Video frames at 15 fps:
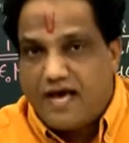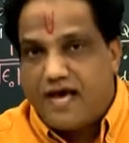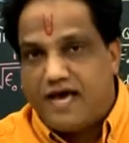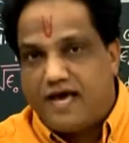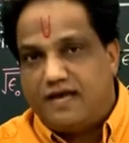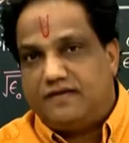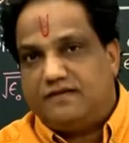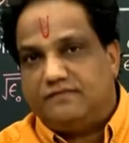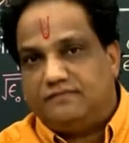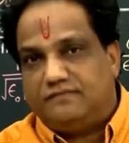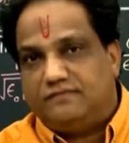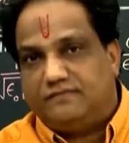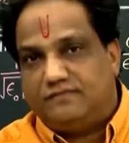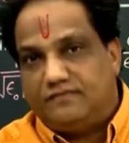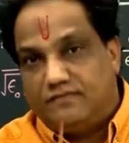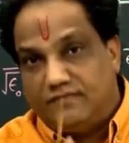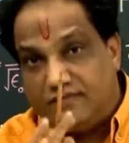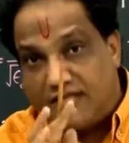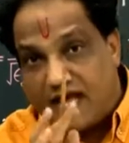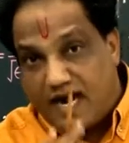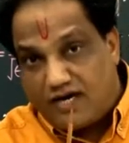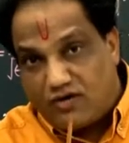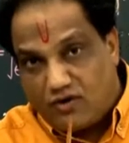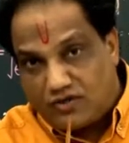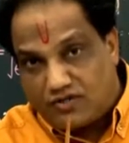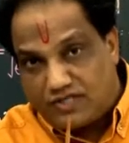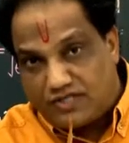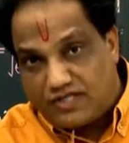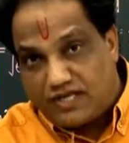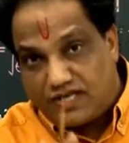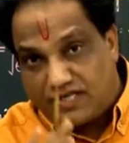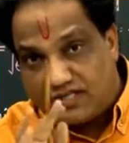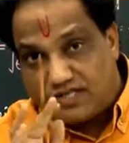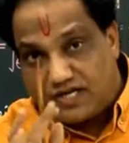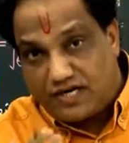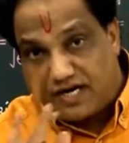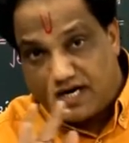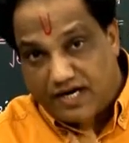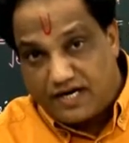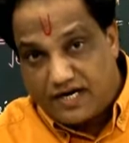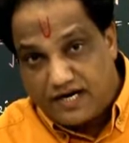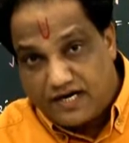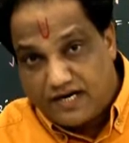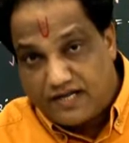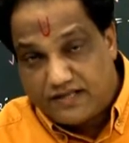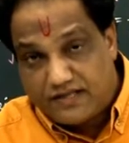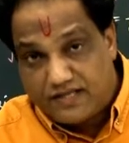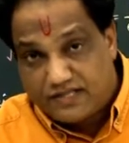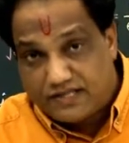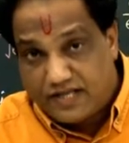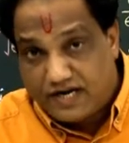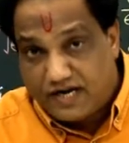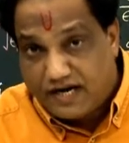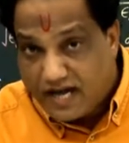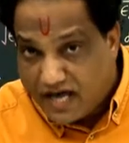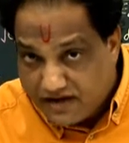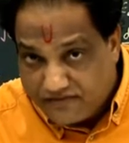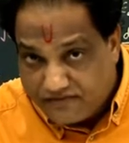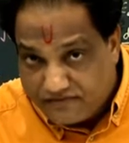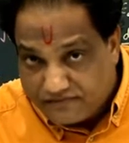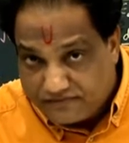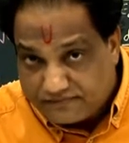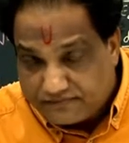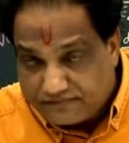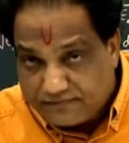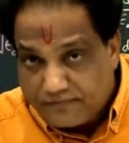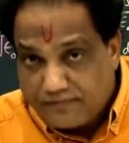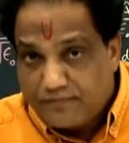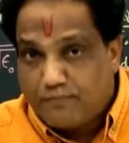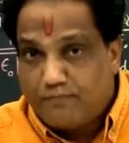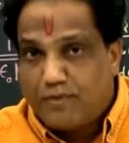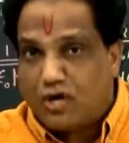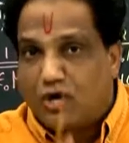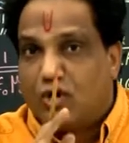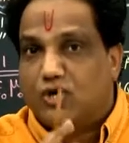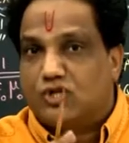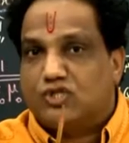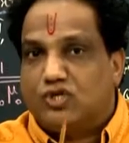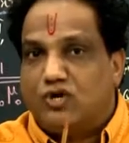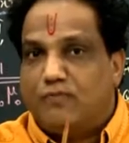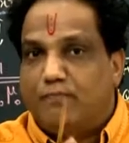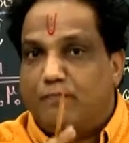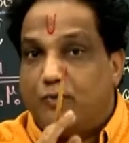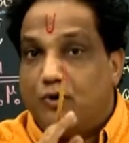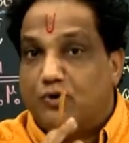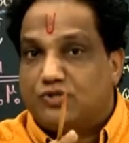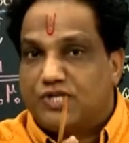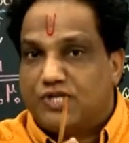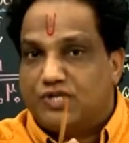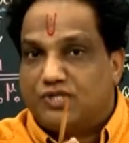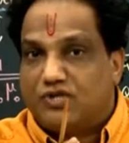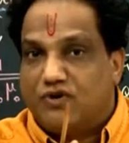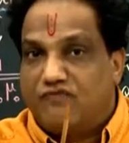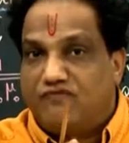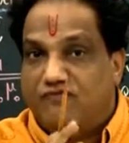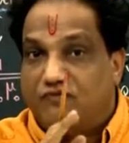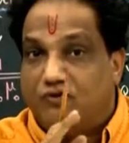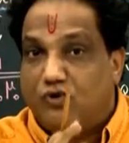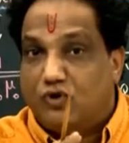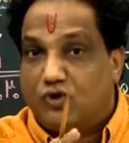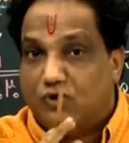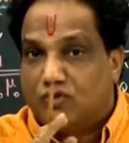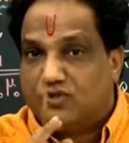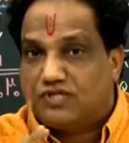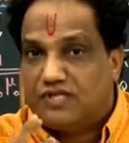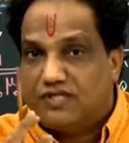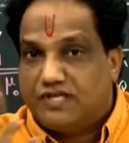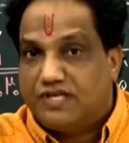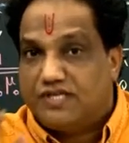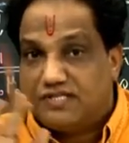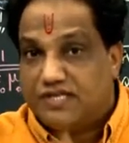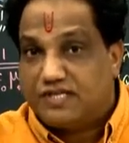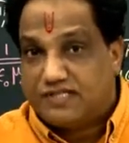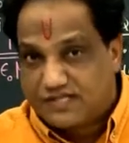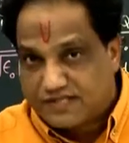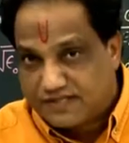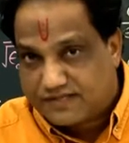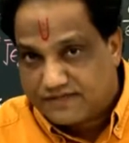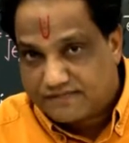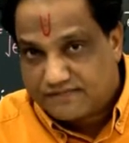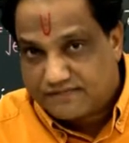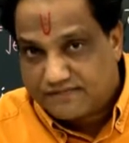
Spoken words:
and that oxygen is generated in this green life because of process of photosynthesis.